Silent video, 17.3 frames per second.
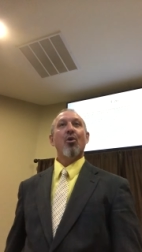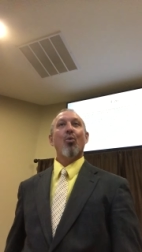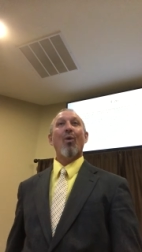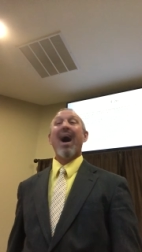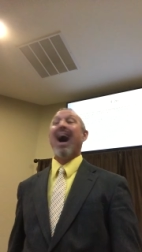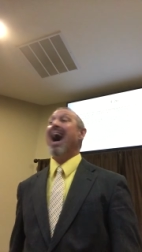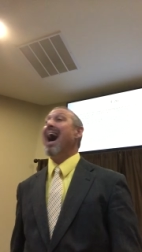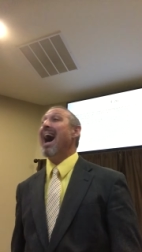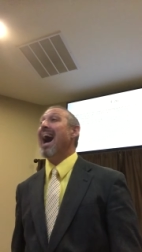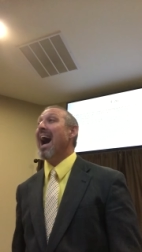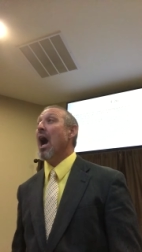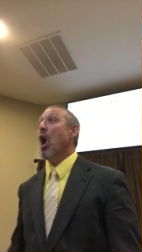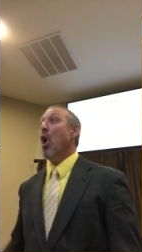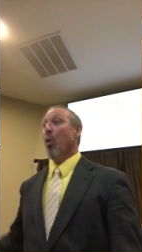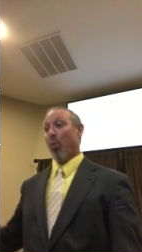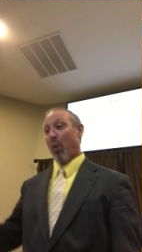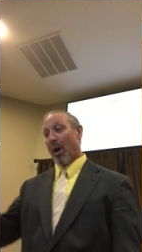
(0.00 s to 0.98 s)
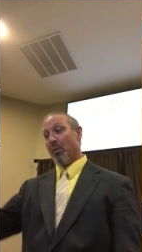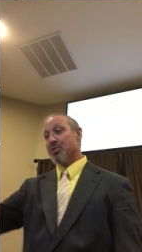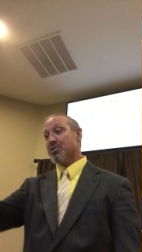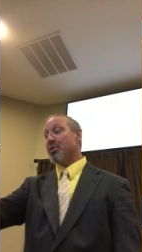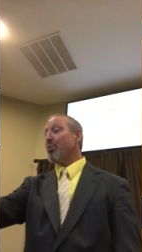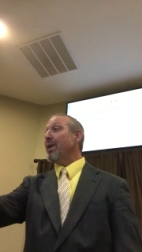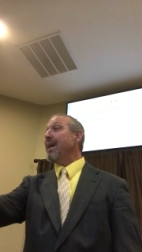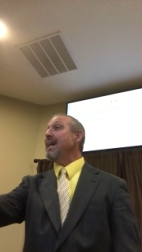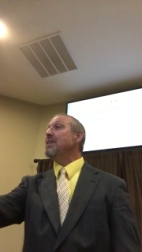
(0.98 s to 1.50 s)
Why? What was
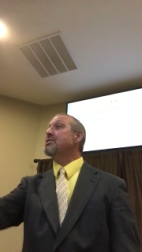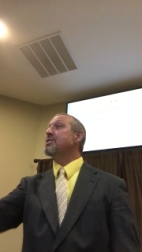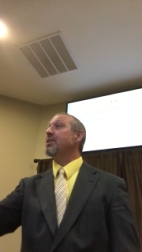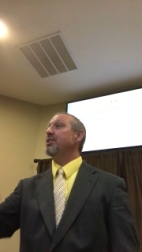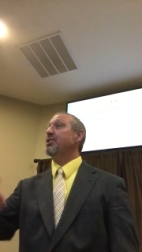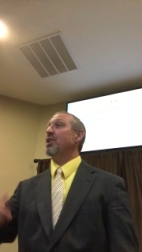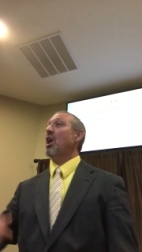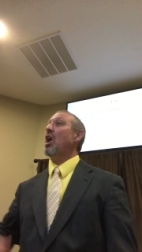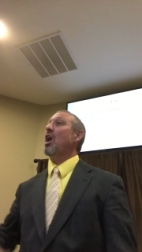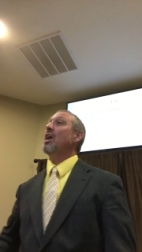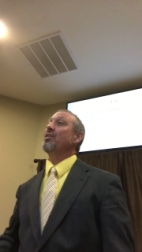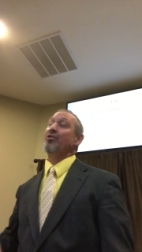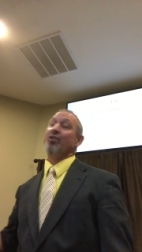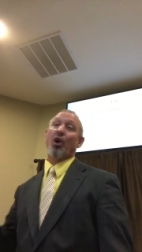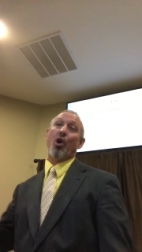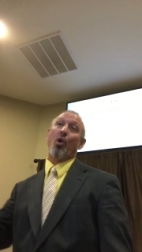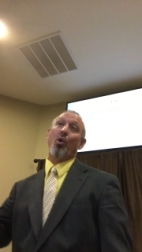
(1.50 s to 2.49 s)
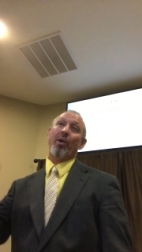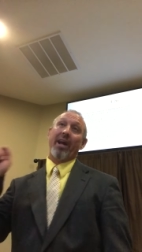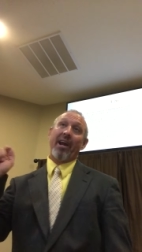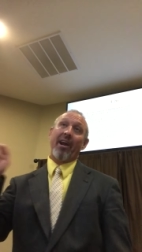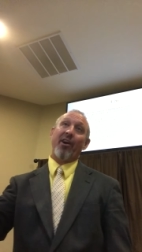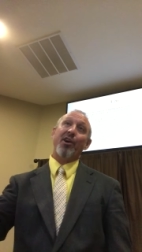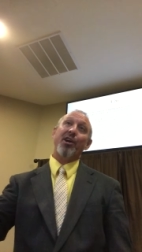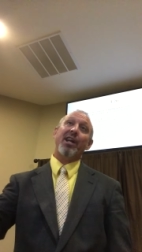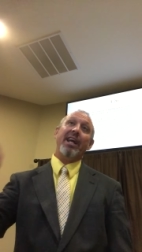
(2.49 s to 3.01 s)
the reason? John told
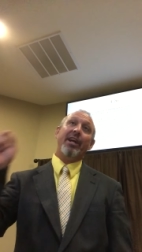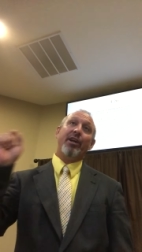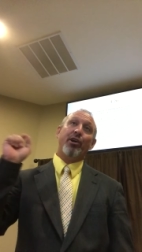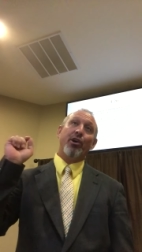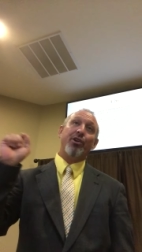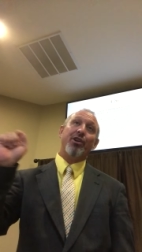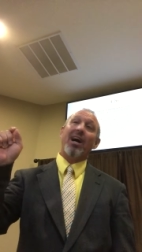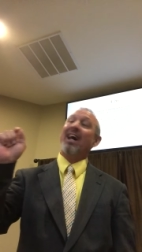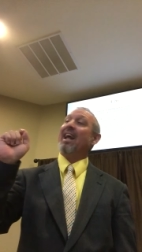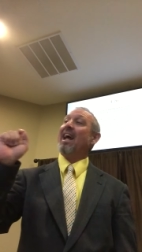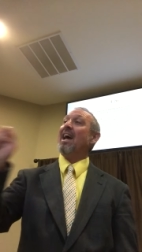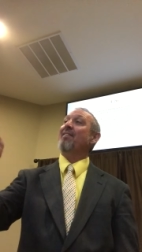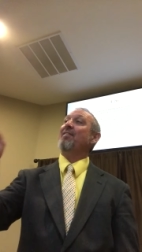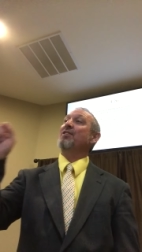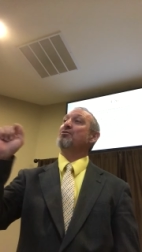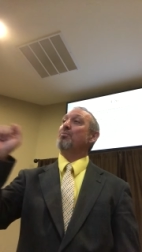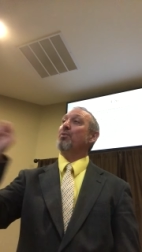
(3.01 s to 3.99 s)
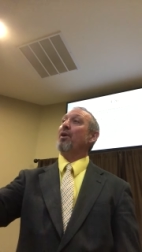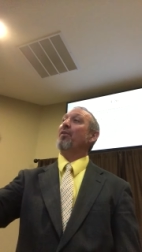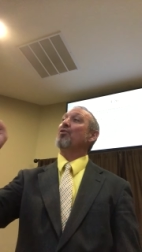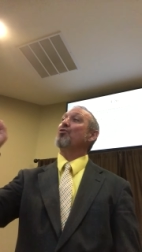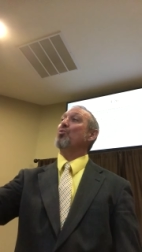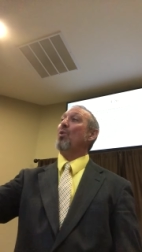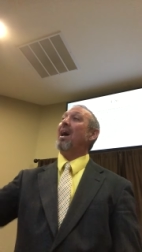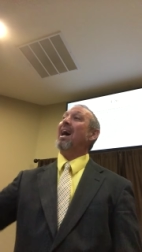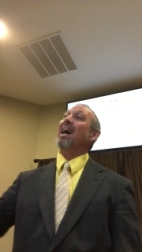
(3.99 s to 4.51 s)
Herod he could not have his
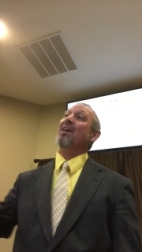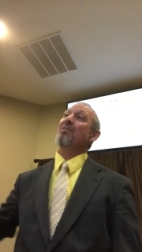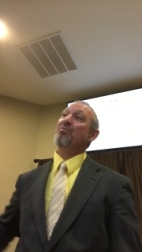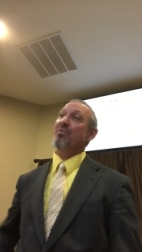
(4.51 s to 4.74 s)
brother's wife.